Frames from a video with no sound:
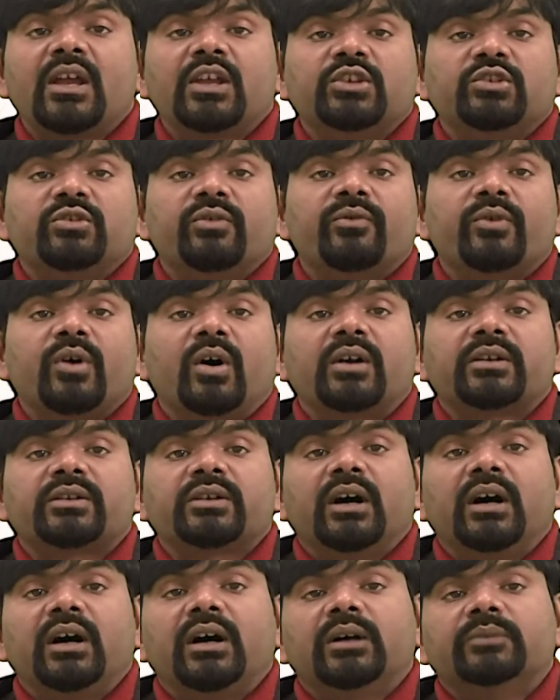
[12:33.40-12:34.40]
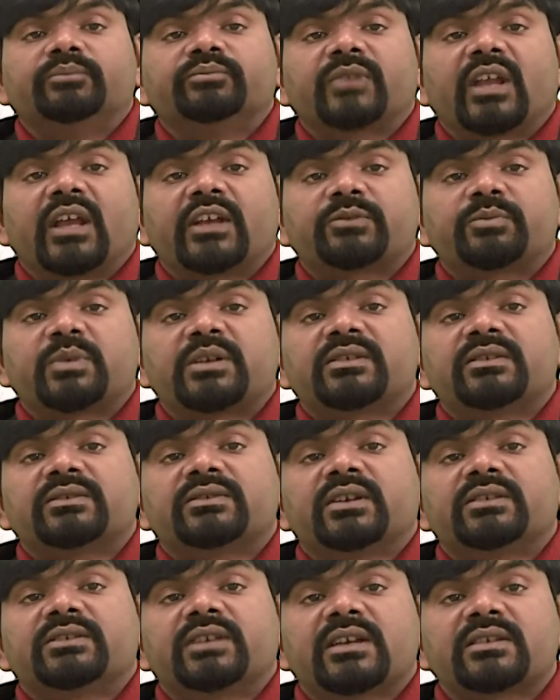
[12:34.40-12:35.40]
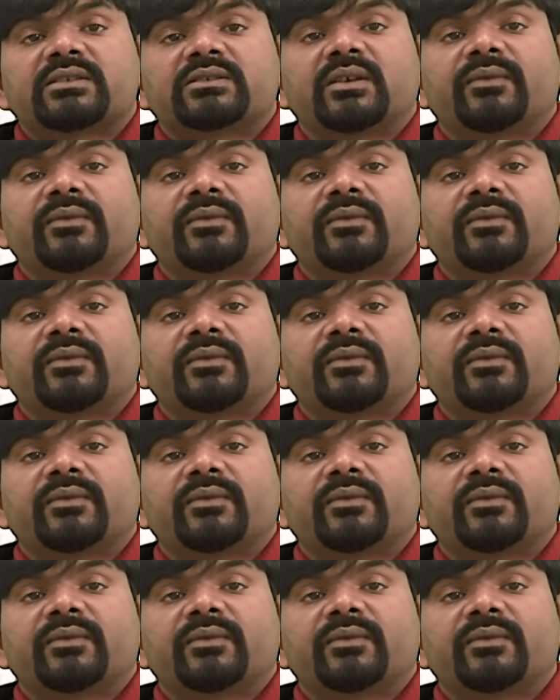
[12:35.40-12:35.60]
You've got expressions such as the